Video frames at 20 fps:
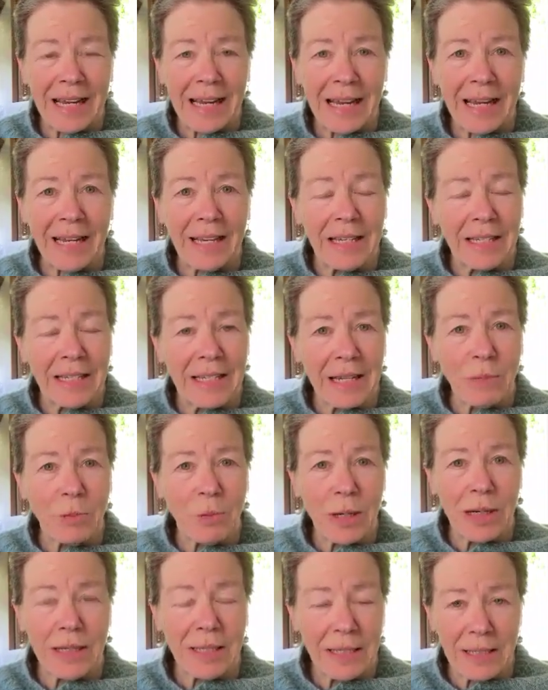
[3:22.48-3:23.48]
And in some
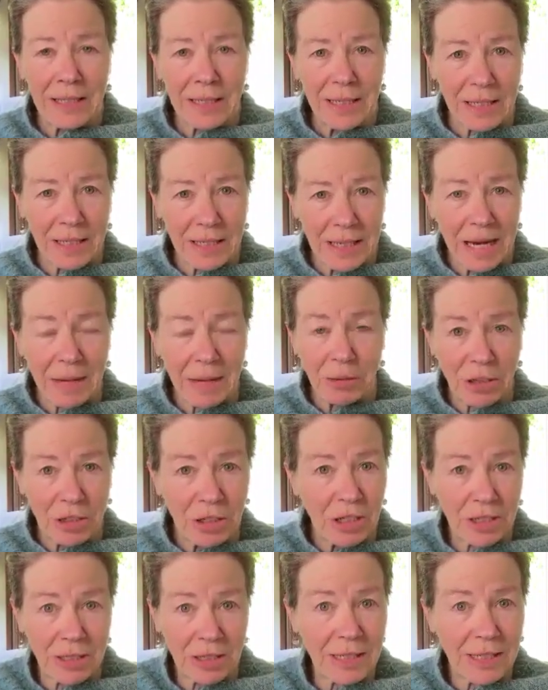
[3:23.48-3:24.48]
ways, it's the same. It's
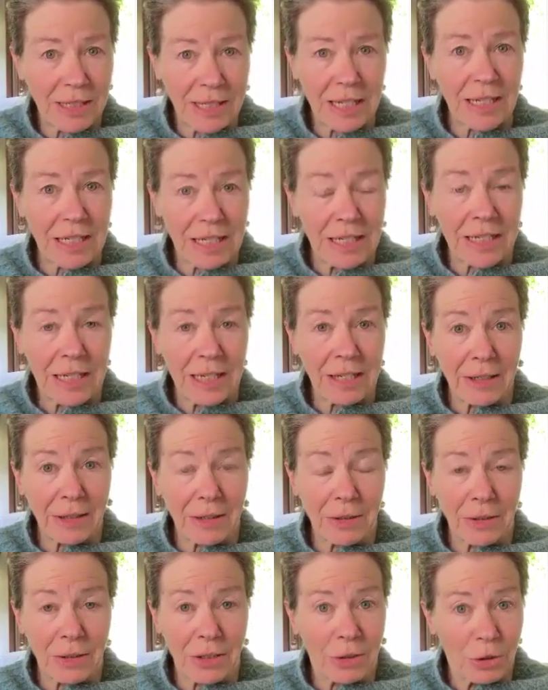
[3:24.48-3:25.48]
just a set of
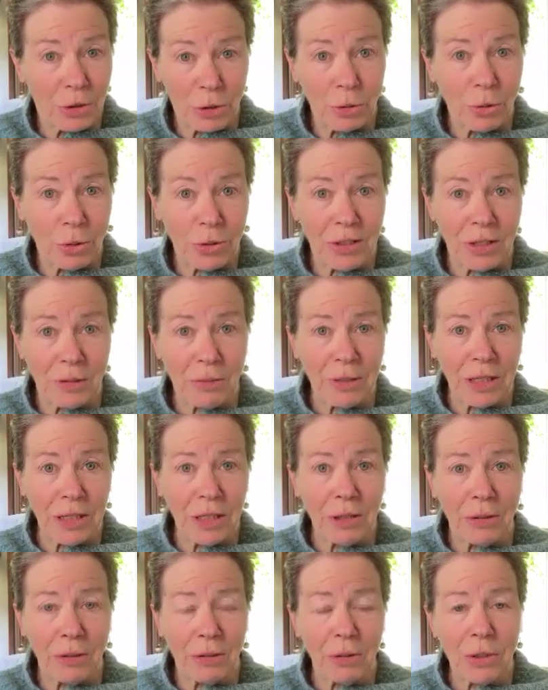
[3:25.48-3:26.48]
skills and tools that we
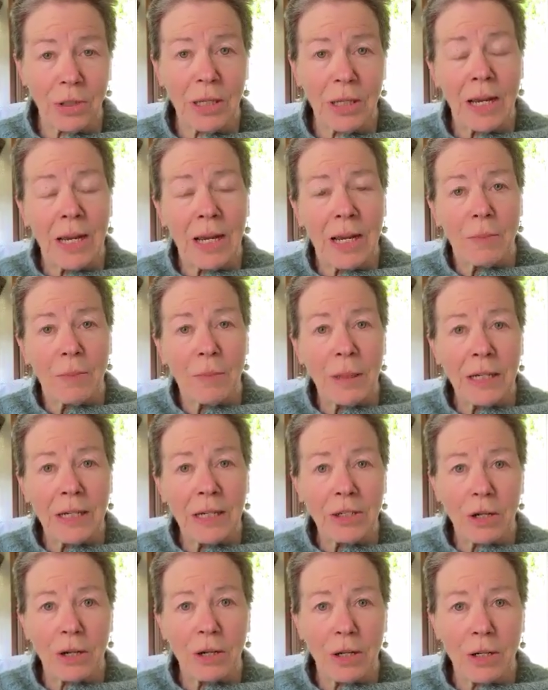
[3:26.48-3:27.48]
use, but
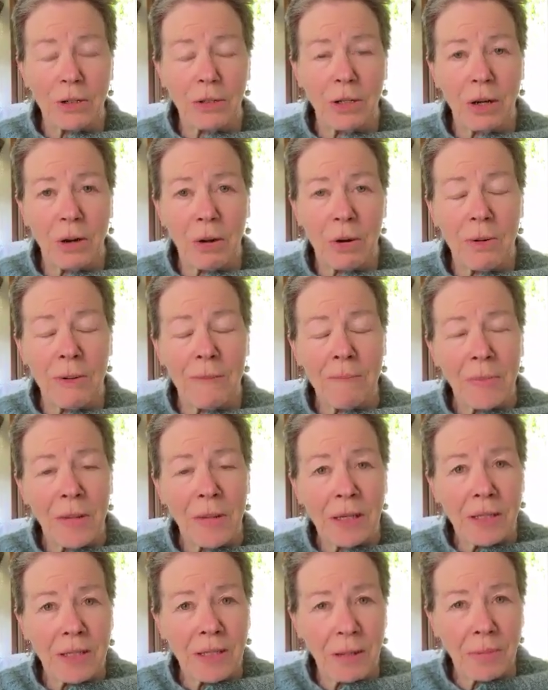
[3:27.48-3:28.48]
it's also
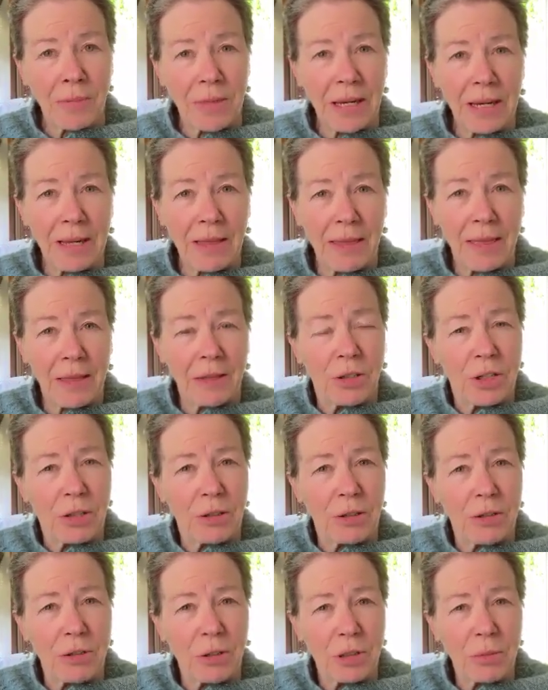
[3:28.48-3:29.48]
something
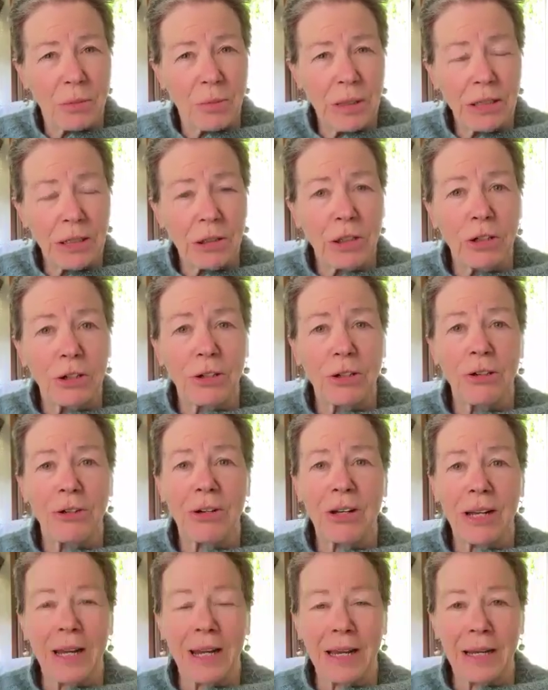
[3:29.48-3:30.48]
to be
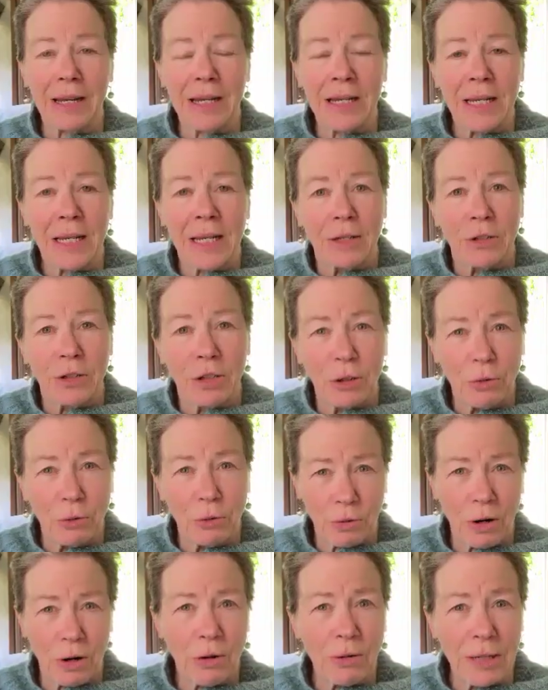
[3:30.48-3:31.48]
learned and to
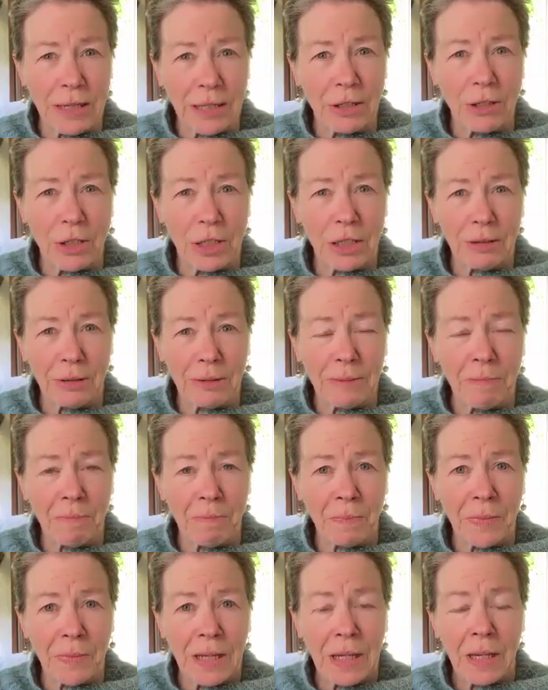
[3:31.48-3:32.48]
grow into.
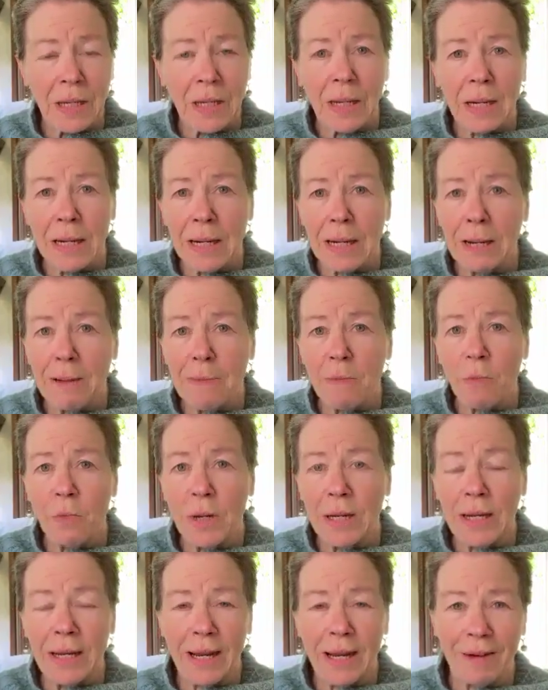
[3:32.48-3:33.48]

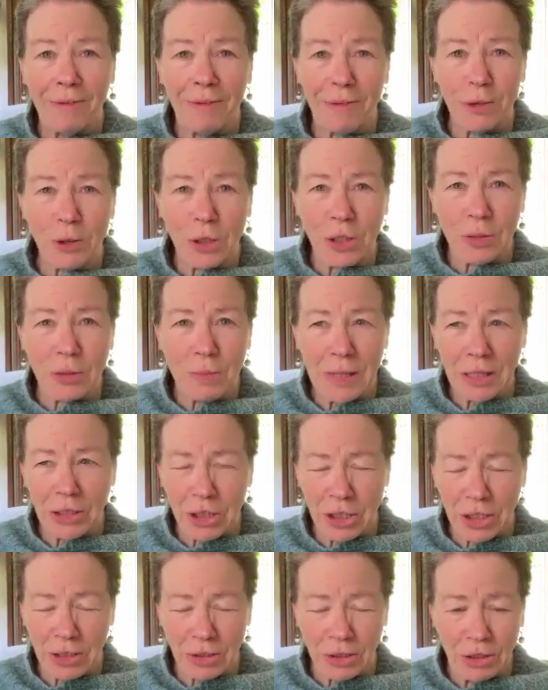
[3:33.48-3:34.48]
When I first
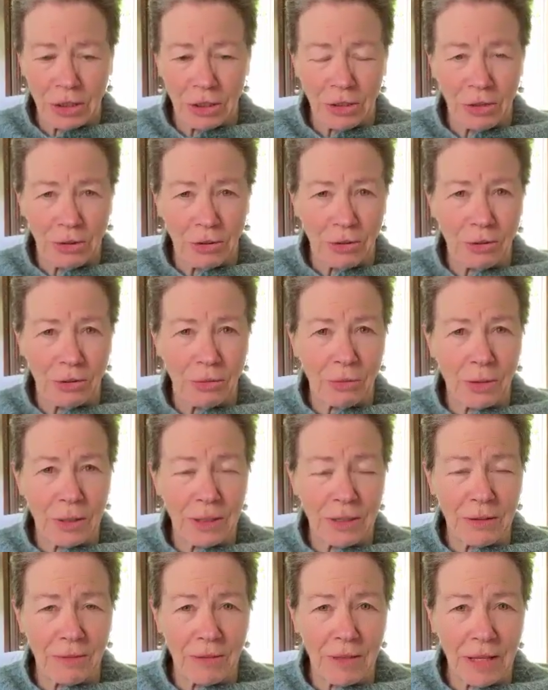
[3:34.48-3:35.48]
mentioned to
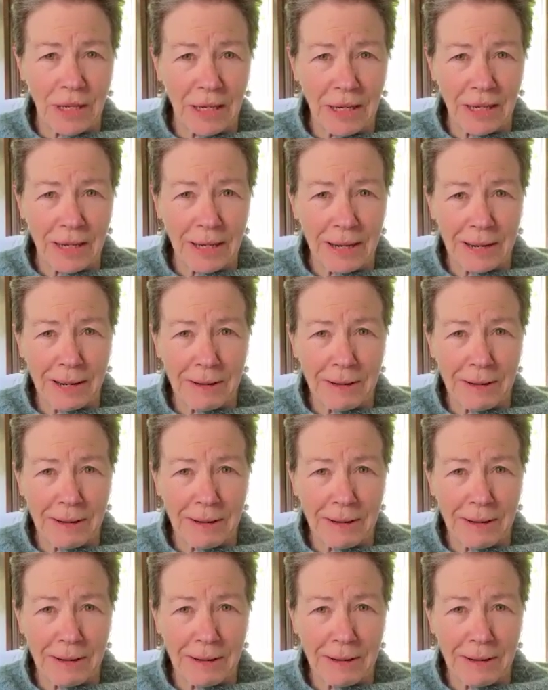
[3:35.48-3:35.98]
one of the